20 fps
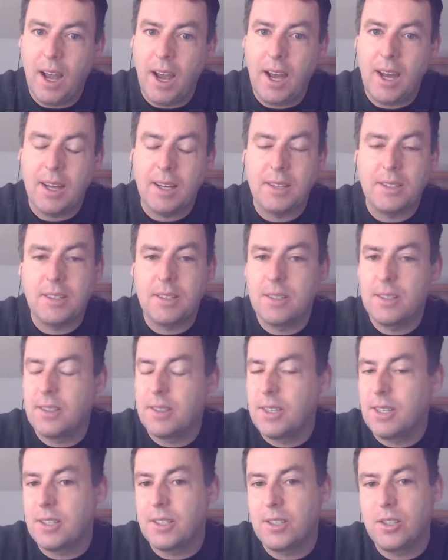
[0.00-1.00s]
And
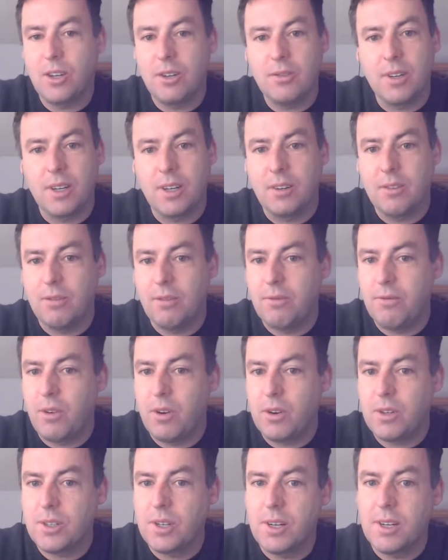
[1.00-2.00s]
these children can
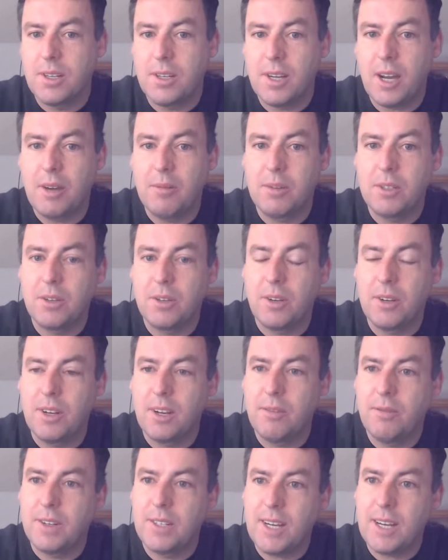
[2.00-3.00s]
unfortunately die with sudden
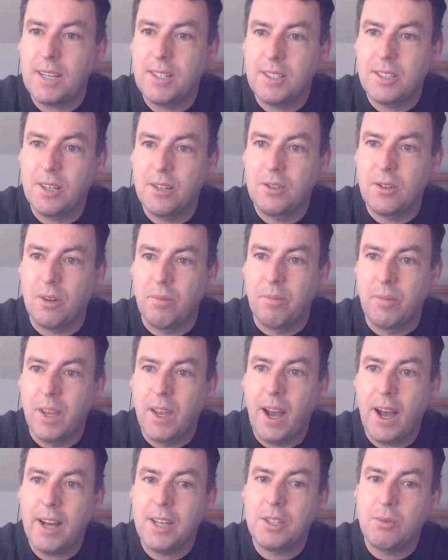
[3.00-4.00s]
infant death syndrome
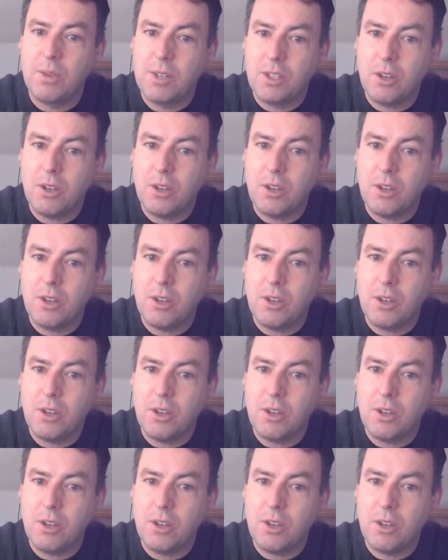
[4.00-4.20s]
as a